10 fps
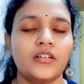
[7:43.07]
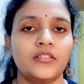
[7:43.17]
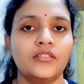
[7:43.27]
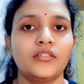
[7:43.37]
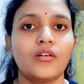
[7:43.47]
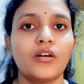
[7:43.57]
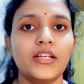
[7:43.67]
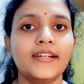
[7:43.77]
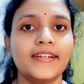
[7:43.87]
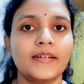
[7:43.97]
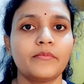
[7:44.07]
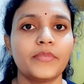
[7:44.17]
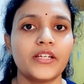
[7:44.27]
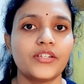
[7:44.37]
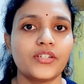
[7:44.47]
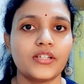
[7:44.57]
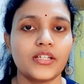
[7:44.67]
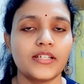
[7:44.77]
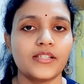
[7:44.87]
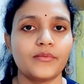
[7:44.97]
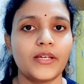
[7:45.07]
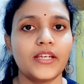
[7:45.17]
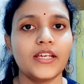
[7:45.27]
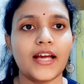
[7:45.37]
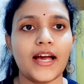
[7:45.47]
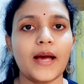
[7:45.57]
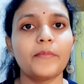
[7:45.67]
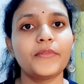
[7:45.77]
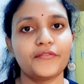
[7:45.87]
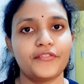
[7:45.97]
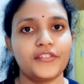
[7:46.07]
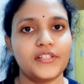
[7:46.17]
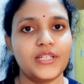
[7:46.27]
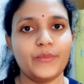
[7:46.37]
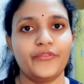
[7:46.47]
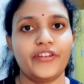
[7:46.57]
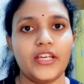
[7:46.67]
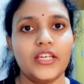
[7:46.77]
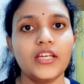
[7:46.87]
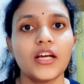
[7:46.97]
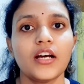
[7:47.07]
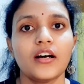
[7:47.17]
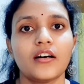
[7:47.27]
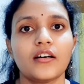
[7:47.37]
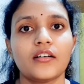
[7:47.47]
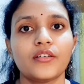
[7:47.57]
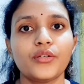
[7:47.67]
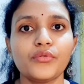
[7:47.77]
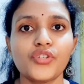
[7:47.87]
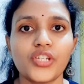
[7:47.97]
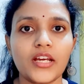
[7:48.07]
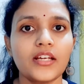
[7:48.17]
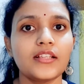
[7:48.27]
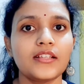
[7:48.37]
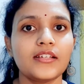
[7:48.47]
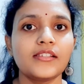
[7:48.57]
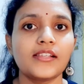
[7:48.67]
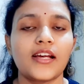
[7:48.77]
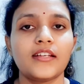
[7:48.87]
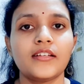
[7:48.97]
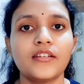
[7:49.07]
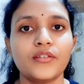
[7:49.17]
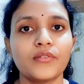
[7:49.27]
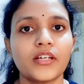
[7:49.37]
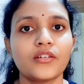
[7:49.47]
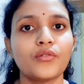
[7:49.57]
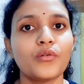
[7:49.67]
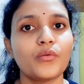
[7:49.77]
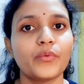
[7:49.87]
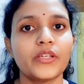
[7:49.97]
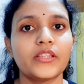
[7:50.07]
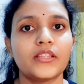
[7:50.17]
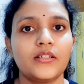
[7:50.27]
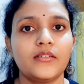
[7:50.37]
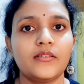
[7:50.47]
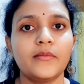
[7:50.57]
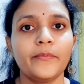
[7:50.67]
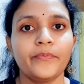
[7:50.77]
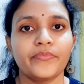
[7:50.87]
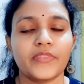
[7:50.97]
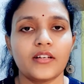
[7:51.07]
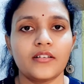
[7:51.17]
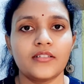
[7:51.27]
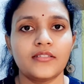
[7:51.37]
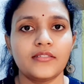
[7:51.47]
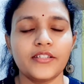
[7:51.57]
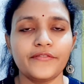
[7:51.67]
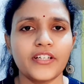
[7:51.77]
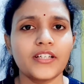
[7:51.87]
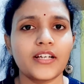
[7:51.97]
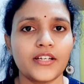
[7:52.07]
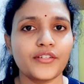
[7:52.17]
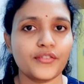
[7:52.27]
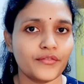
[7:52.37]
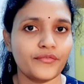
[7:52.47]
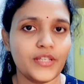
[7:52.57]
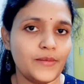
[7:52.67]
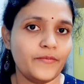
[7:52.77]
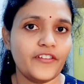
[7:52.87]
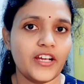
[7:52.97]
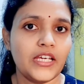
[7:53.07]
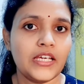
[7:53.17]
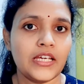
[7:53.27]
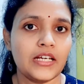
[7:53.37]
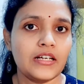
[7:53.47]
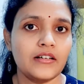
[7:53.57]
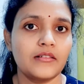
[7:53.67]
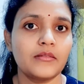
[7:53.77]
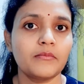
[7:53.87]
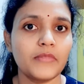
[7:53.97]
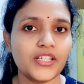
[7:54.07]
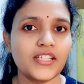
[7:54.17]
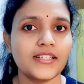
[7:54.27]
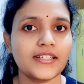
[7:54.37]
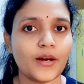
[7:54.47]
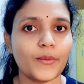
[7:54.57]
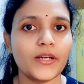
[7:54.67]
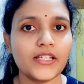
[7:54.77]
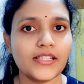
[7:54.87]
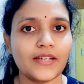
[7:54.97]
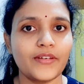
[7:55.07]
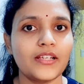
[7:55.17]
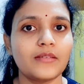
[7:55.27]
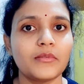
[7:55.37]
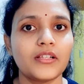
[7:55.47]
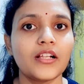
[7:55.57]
the oil temperature is very apt for deep frying. To check this, either you can go with different kinds of deep frying machines nowadays available.